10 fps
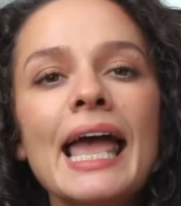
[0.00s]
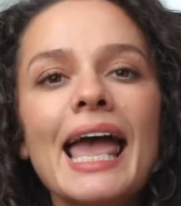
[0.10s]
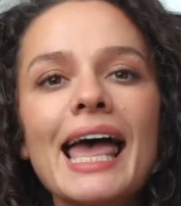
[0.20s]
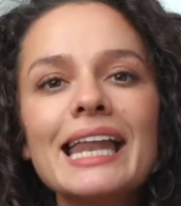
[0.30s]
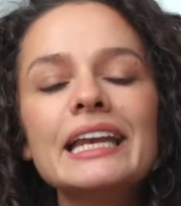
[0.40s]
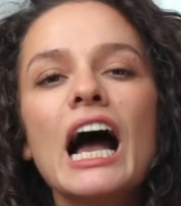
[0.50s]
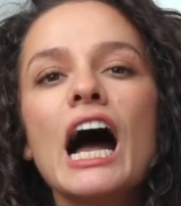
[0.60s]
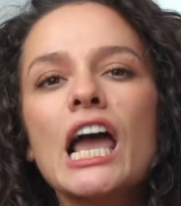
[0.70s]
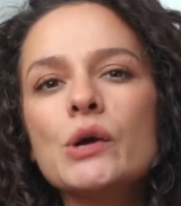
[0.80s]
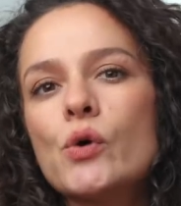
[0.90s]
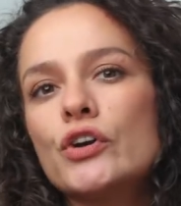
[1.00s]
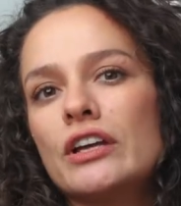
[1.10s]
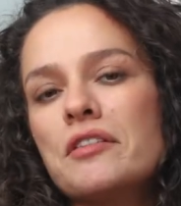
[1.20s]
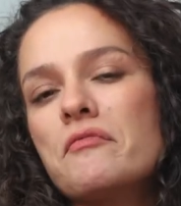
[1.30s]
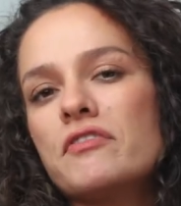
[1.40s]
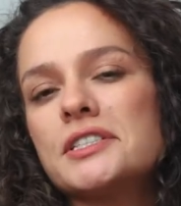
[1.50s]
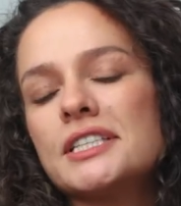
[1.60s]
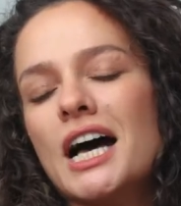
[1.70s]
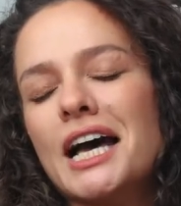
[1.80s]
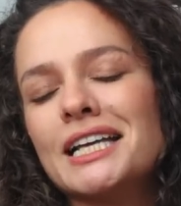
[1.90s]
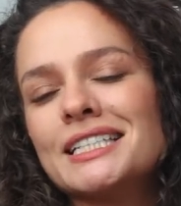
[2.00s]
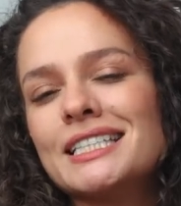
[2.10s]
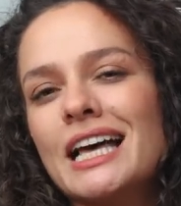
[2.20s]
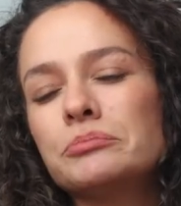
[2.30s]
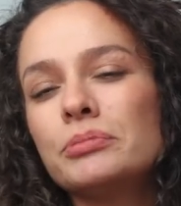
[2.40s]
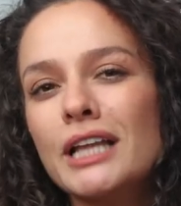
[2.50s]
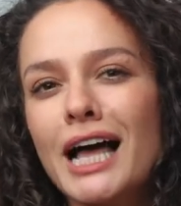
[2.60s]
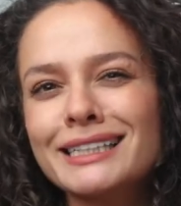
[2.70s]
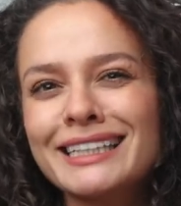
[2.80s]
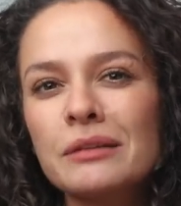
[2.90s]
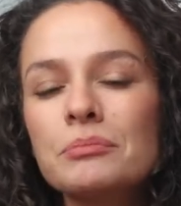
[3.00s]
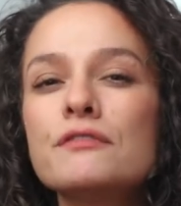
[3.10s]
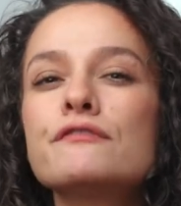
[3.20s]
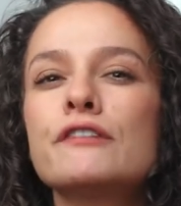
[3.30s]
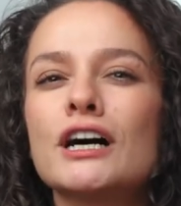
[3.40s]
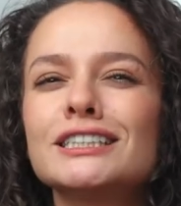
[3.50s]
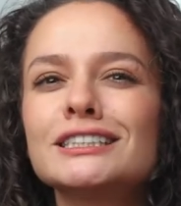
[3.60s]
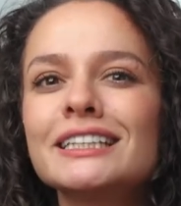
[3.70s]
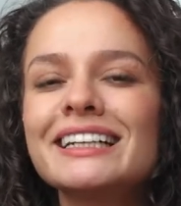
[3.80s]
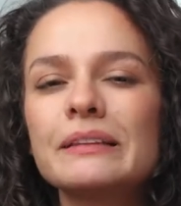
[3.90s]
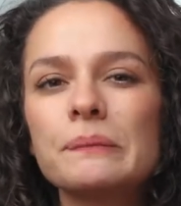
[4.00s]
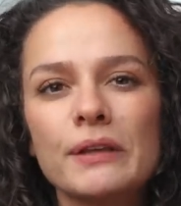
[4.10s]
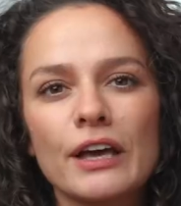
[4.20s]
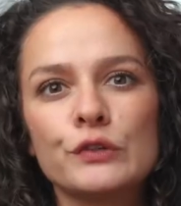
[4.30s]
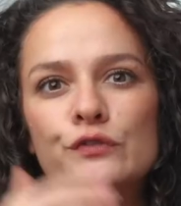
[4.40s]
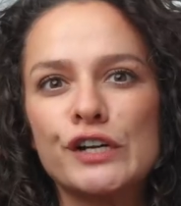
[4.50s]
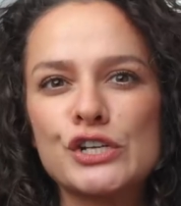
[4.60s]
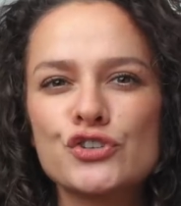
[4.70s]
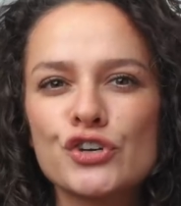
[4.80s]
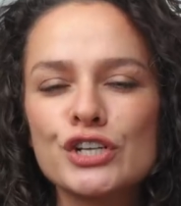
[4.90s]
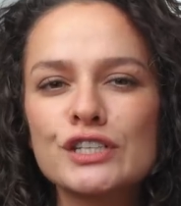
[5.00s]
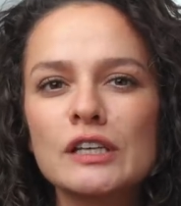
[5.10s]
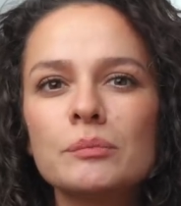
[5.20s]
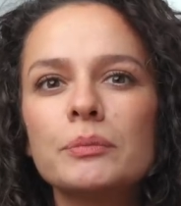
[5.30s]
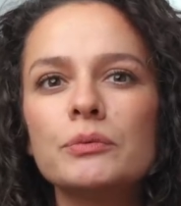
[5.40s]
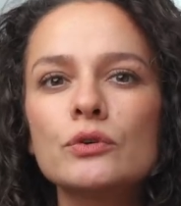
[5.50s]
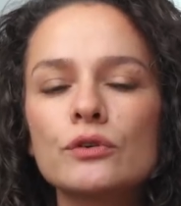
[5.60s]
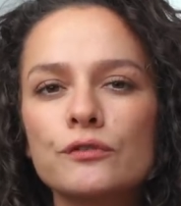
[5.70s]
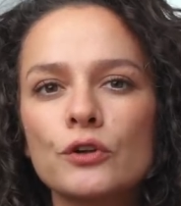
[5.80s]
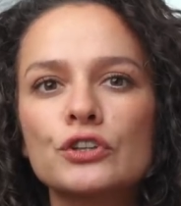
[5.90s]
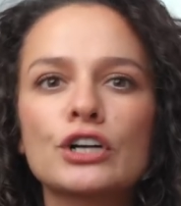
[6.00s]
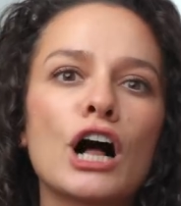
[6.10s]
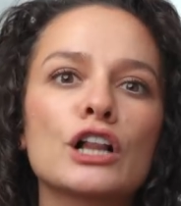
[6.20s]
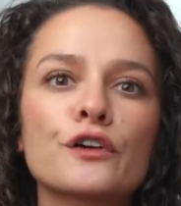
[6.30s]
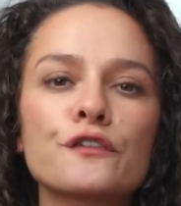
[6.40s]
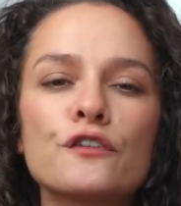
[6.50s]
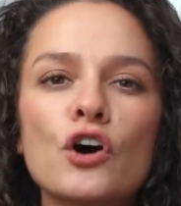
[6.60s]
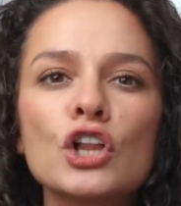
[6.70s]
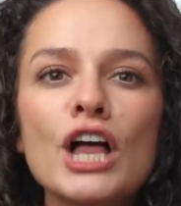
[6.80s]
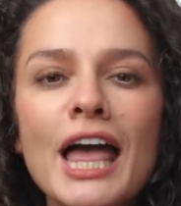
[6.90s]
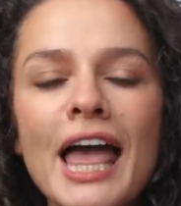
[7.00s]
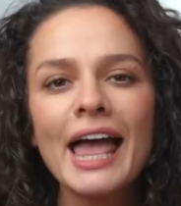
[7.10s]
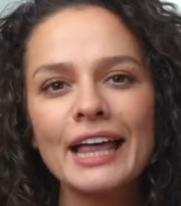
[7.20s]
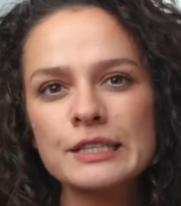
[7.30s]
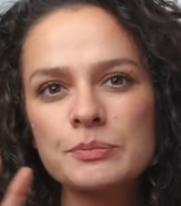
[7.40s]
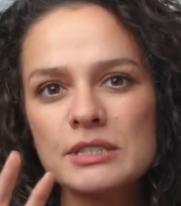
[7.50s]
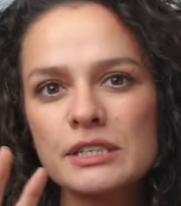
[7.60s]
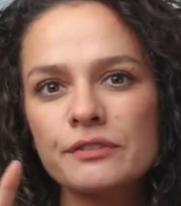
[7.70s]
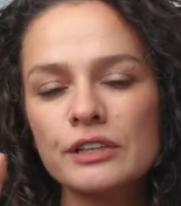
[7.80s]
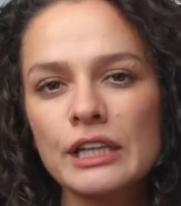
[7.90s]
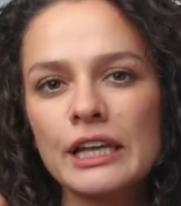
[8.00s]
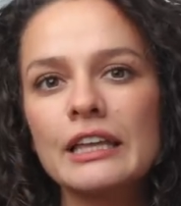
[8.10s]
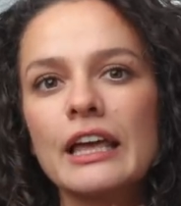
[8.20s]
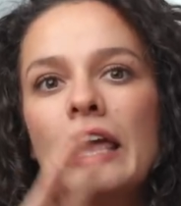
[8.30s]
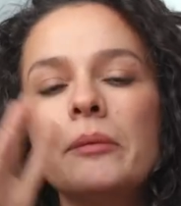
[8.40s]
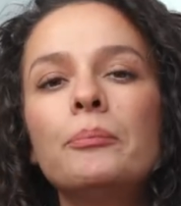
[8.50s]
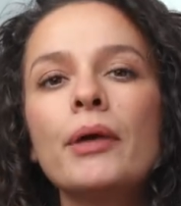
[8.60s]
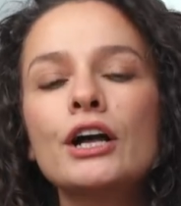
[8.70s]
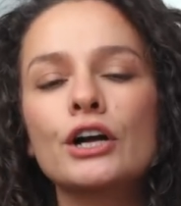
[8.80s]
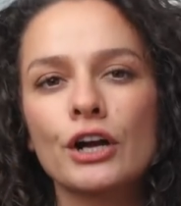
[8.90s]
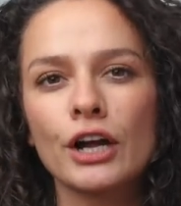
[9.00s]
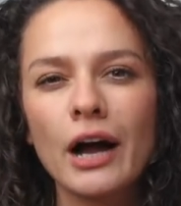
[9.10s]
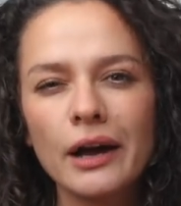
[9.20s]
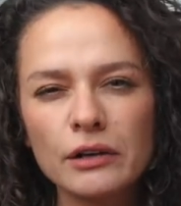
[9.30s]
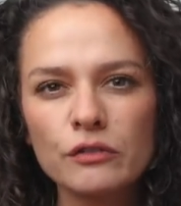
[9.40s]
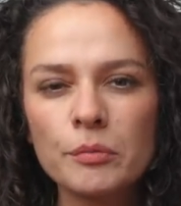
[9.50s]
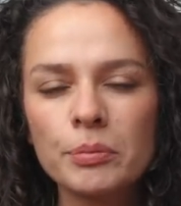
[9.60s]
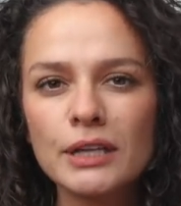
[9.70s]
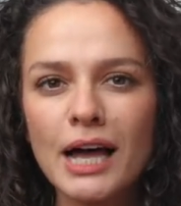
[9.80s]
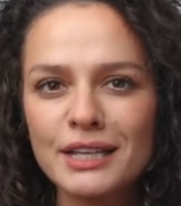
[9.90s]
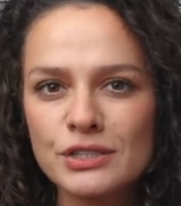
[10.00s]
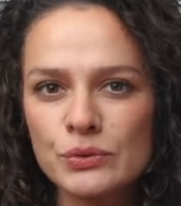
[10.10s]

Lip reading: And I want to emphasize that plaid can be fun, can be adventurous, can be beautiful and colorful, and specifically a bigger kind of a plaid.